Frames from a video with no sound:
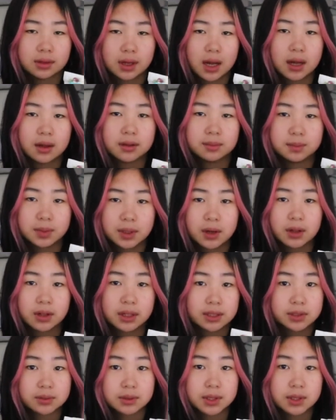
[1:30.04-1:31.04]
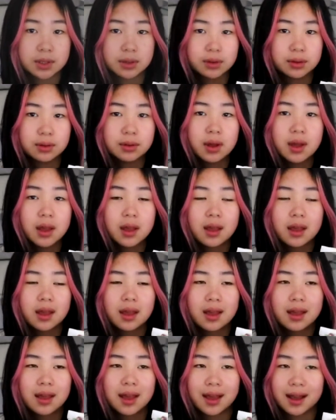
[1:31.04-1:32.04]
I'll be honest with you,
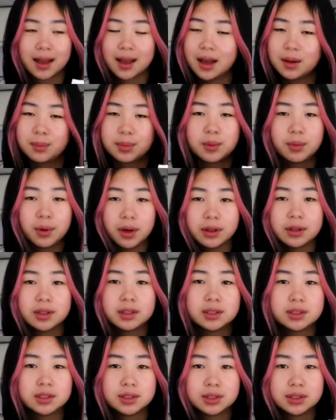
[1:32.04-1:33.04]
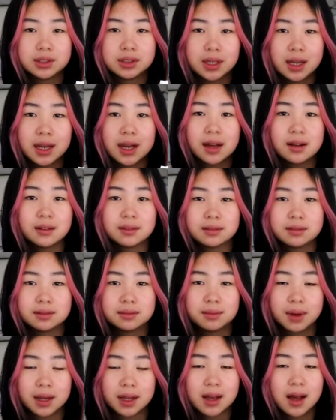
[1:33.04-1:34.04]
I can't be bothered to get out
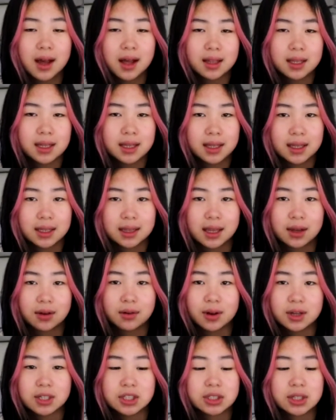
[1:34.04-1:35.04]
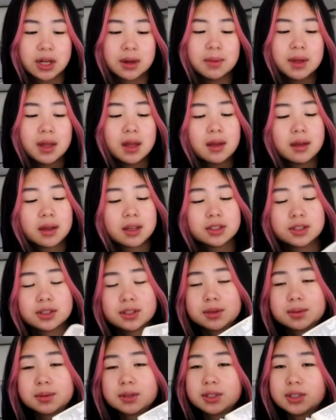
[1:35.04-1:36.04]
my garlic and crush it up because you're
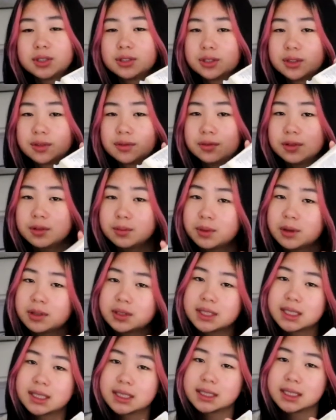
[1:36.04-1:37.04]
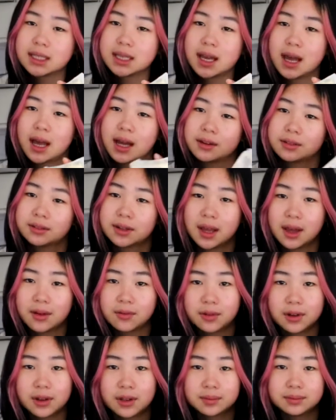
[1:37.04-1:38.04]
supposed to use a food processor. I don't have
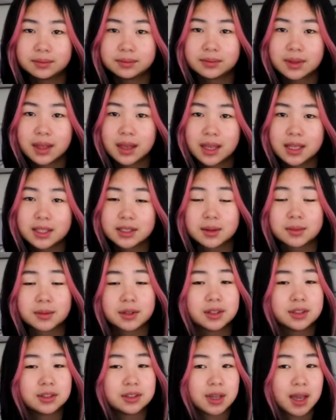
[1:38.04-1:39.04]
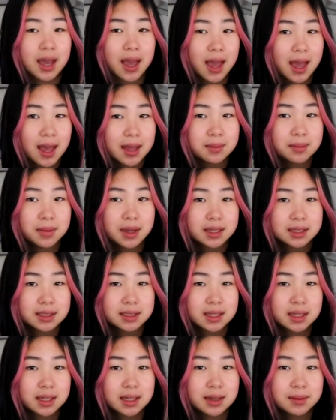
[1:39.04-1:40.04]
one, so I'm going to use a hand
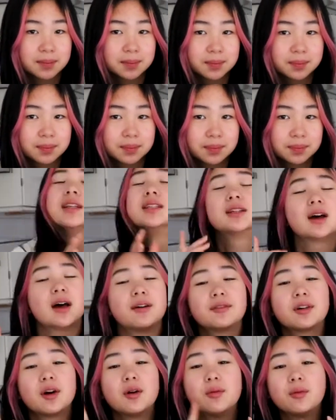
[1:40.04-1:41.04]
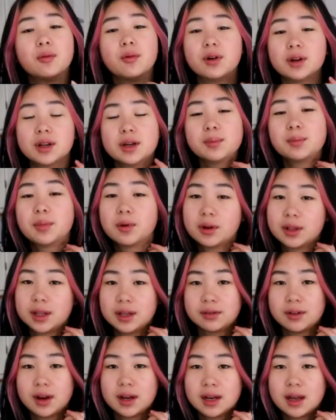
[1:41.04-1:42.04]
mixer. So I've got water
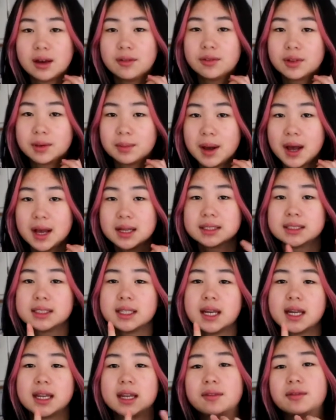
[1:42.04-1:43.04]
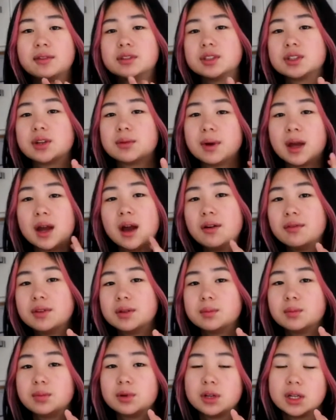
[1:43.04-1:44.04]
boiling right now for the pasta, and I've also got my
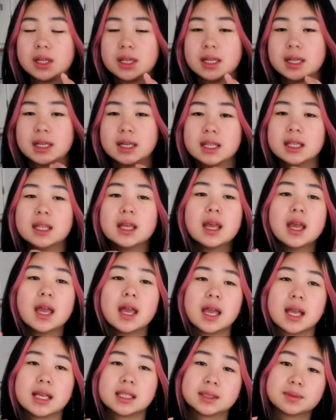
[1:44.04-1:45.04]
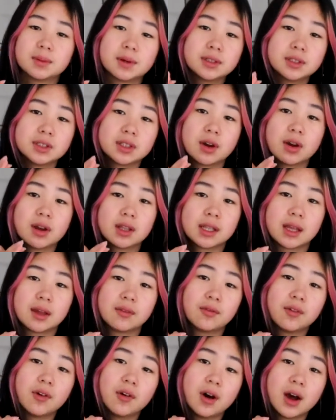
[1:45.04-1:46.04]
oven preheated. It's supposed to go in
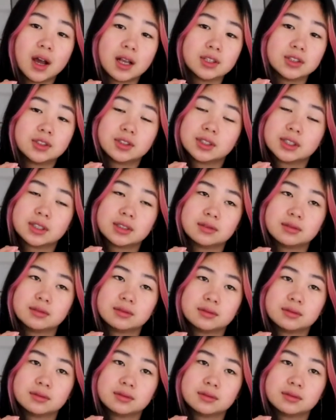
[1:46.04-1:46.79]
at 400